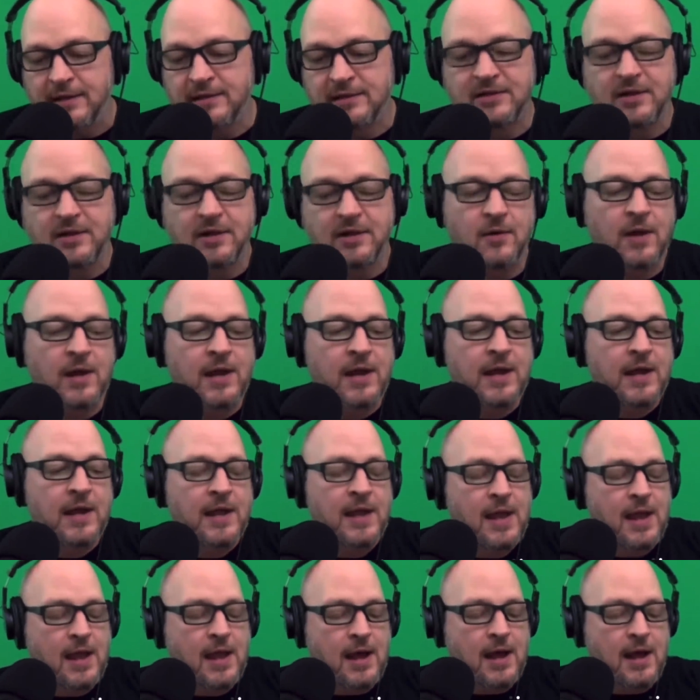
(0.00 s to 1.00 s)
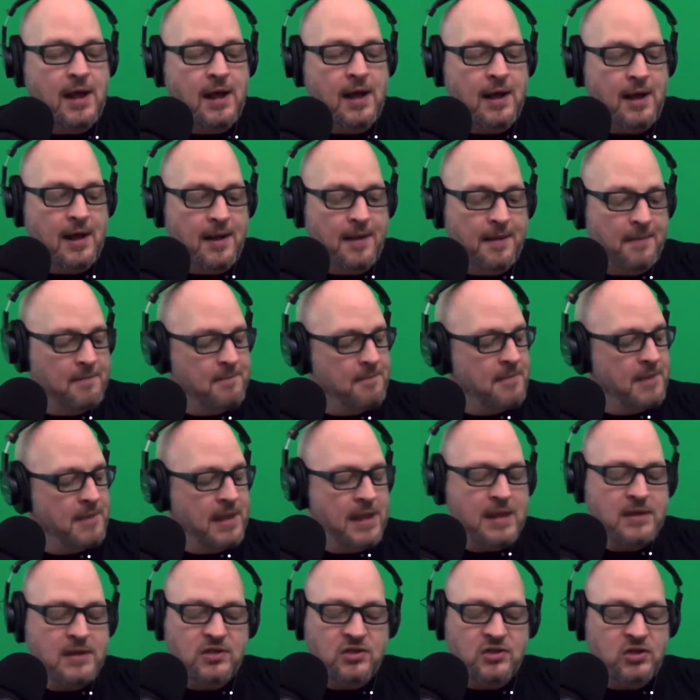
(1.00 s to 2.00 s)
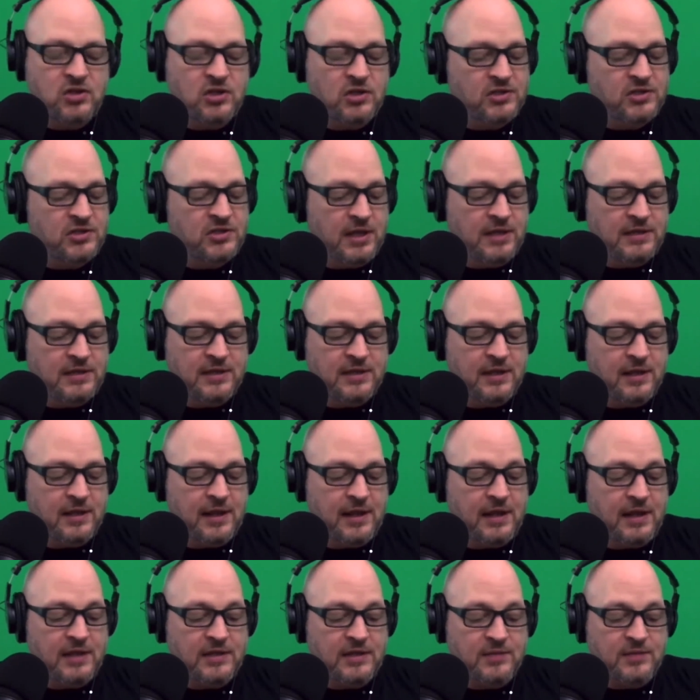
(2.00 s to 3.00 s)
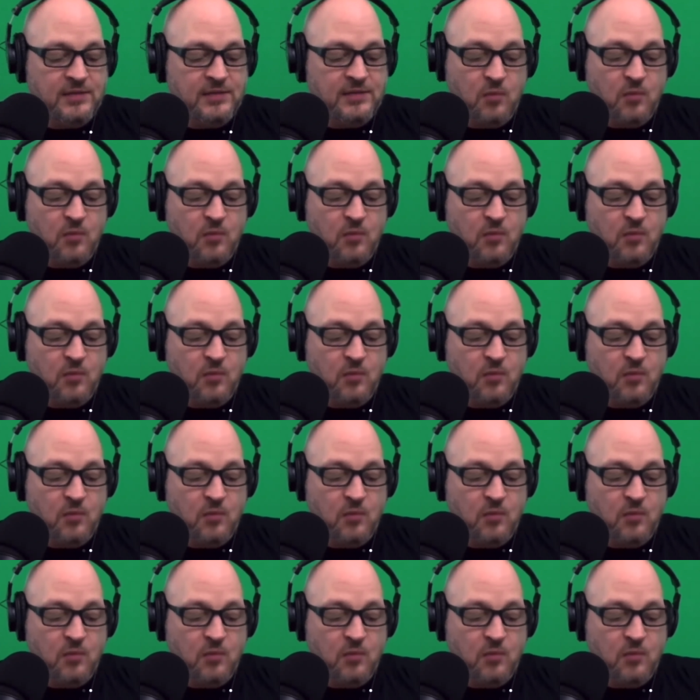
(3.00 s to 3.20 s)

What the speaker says: So it's